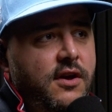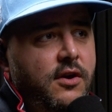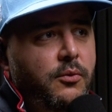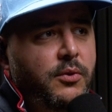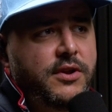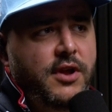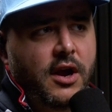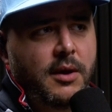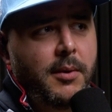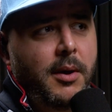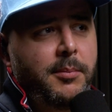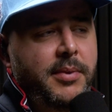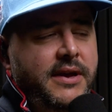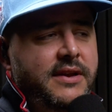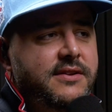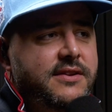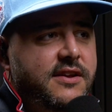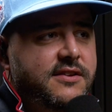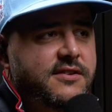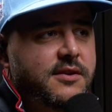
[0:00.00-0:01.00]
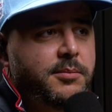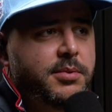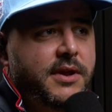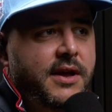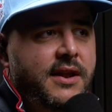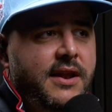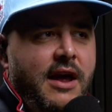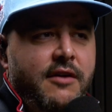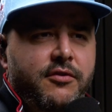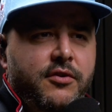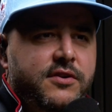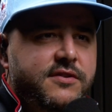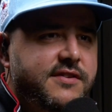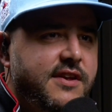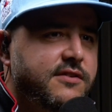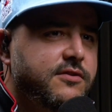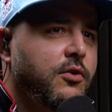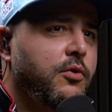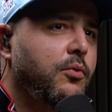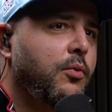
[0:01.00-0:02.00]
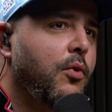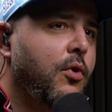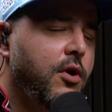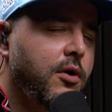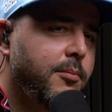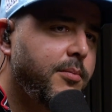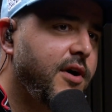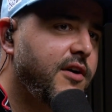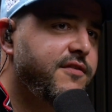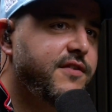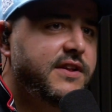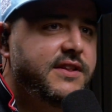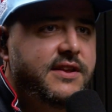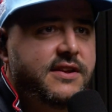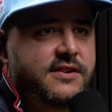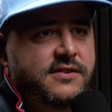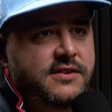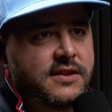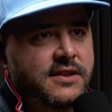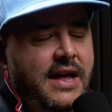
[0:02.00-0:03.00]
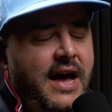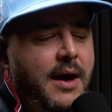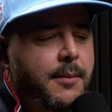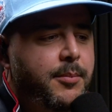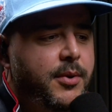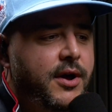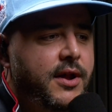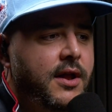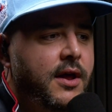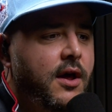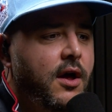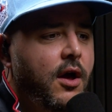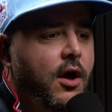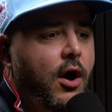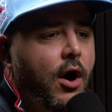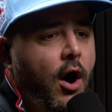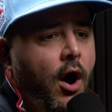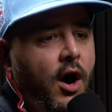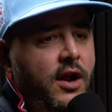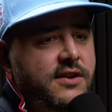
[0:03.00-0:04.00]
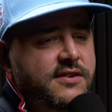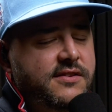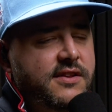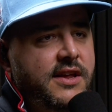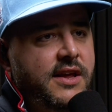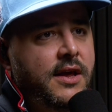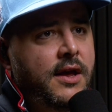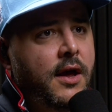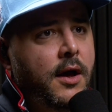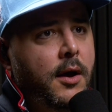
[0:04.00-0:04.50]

We talk about being disciplined. Everyone says, oh, Warren Buffett, this and that. But honestly,